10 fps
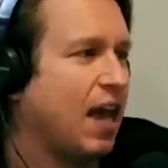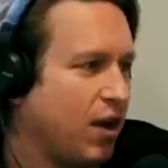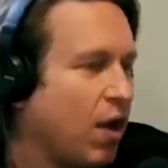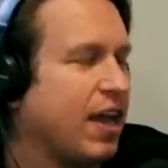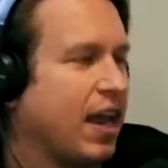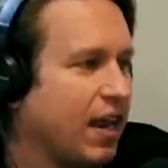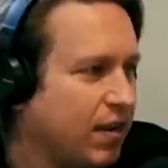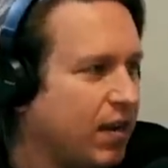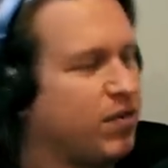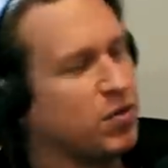Yeah, i know, no, I get saying.
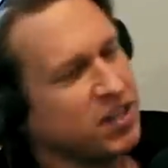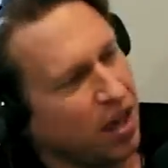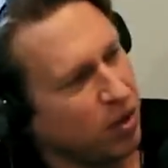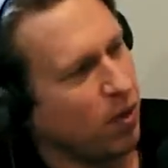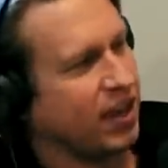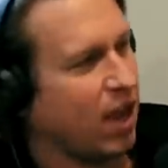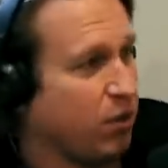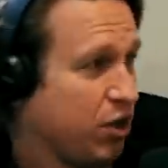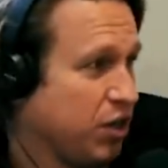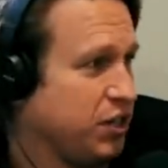it. If there was another white guy,
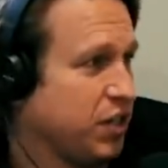we could have